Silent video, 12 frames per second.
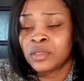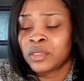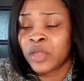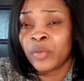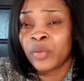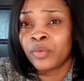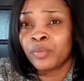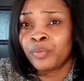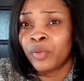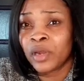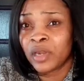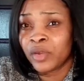terrible
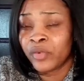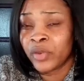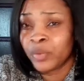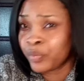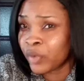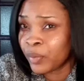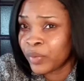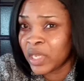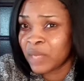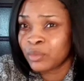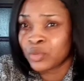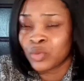burglary
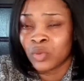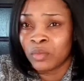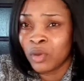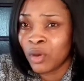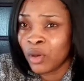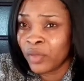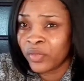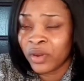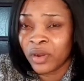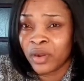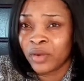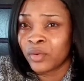problems, or murder,